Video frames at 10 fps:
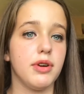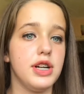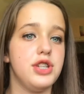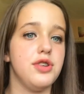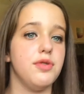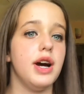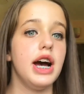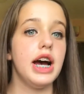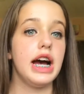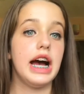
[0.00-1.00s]
going to
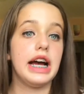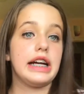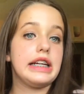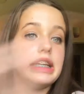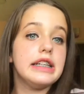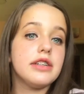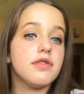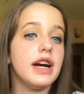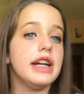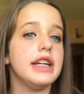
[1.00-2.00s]
get
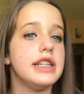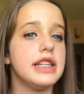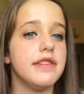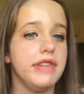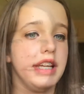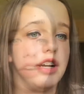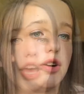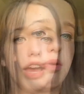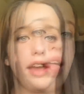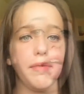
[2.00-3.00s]
right into the video.
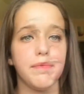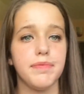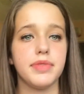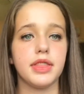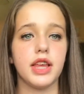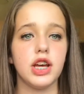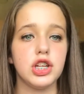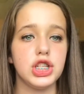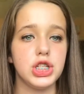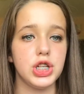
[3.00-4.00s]
Okay,
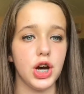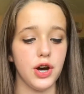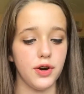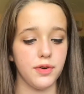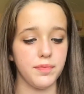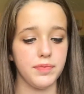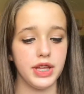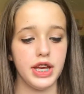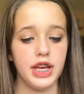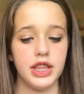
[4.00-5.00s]
so
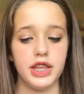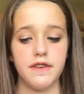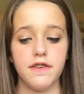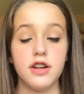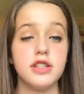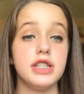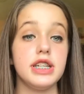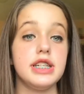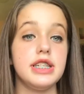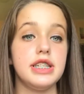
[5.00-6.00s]
the
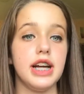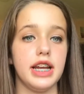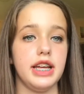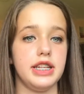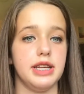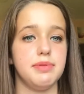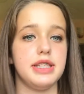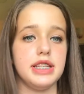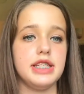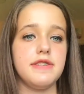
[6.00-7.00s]
first studying tips,
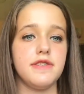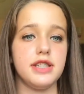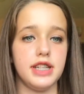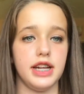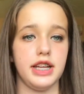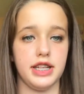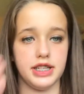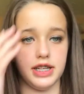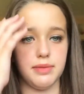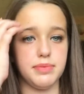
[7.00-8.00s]
this is for studying
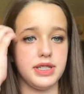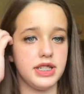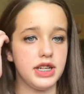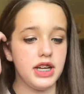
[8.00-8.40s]
tips.